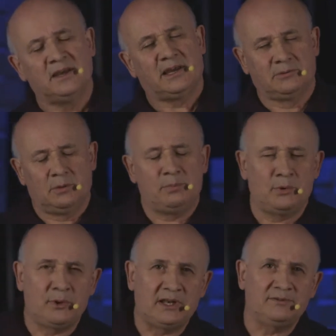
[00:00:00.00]
and it will be
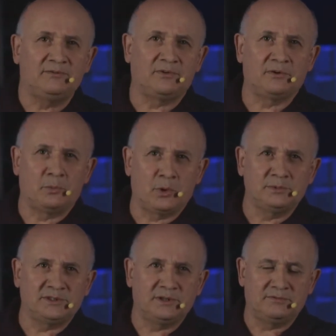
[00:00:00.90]
relevant for the
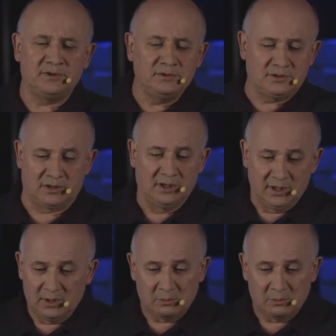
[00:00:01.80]
moments in the future.